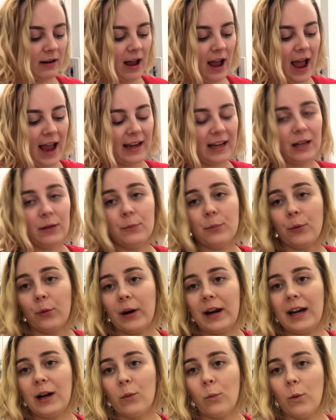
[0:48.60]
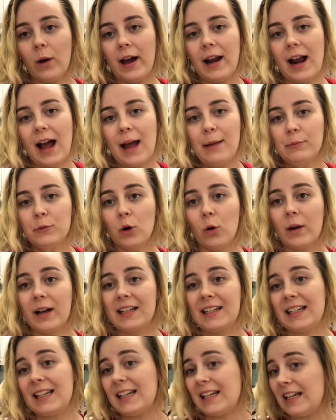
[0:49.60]
I can bring what I'm
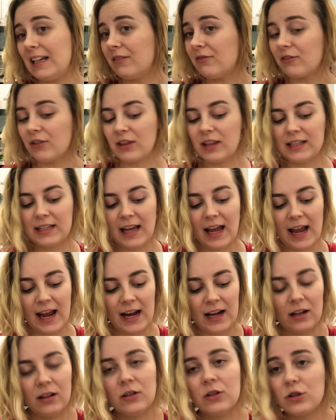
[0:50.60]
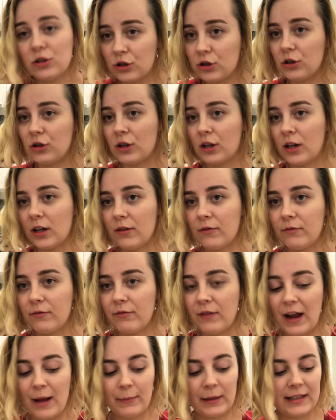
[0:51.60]
going to eat for the day to the
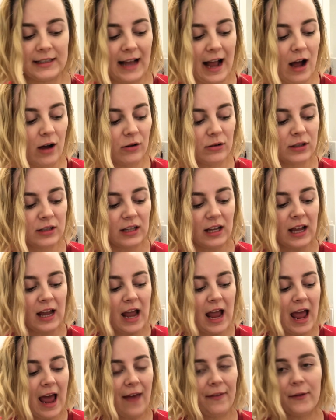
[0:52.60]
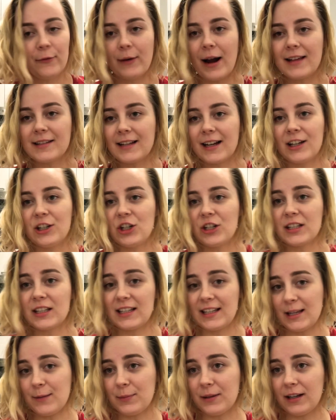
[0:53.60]
family's house, and the rest I can just
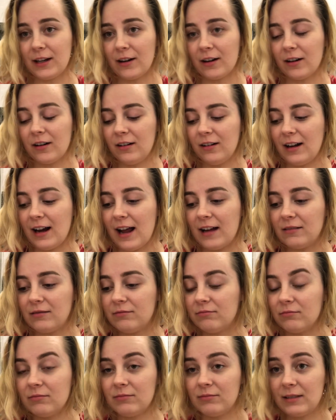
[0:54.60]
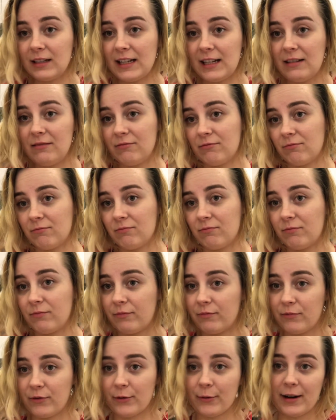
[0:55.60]
keep here and eat
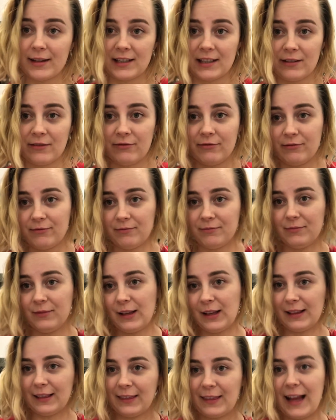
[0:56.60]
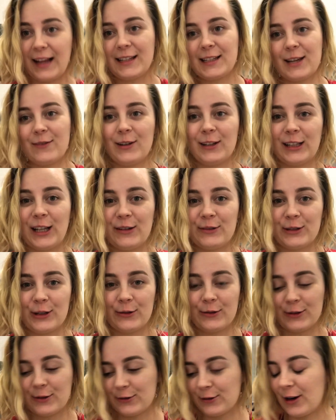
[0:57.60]
for the rest of Thanksgiving
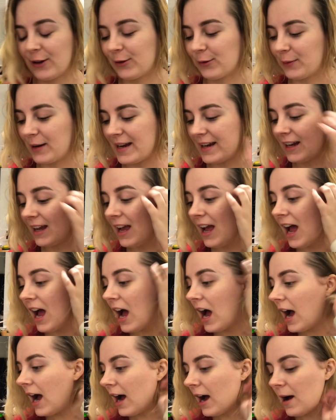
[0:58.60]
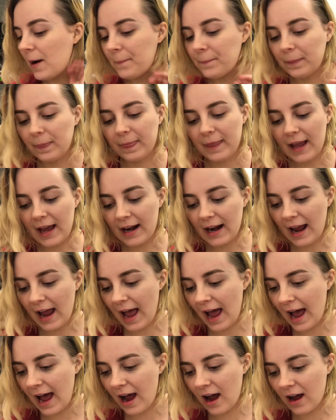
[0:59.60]
leftovers throughout the week. Then
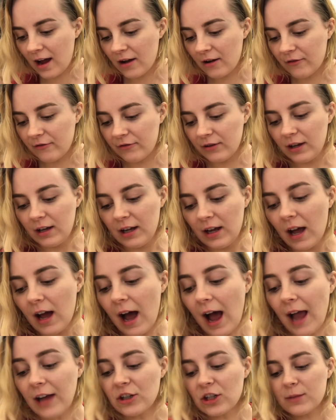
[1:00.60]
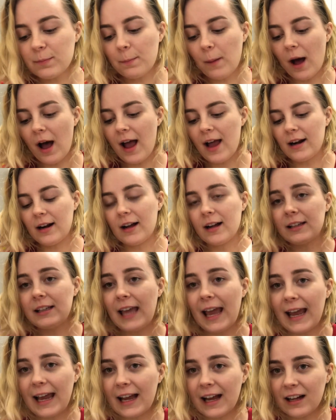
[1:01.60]
I just bought a
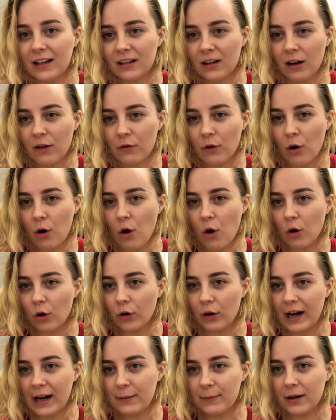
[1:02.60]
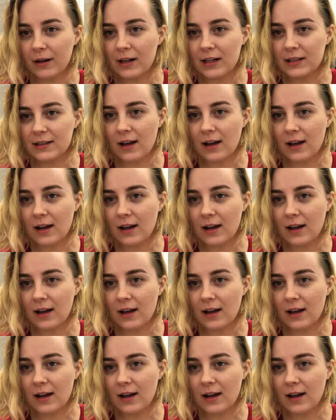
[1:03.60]
can of the whole cranberry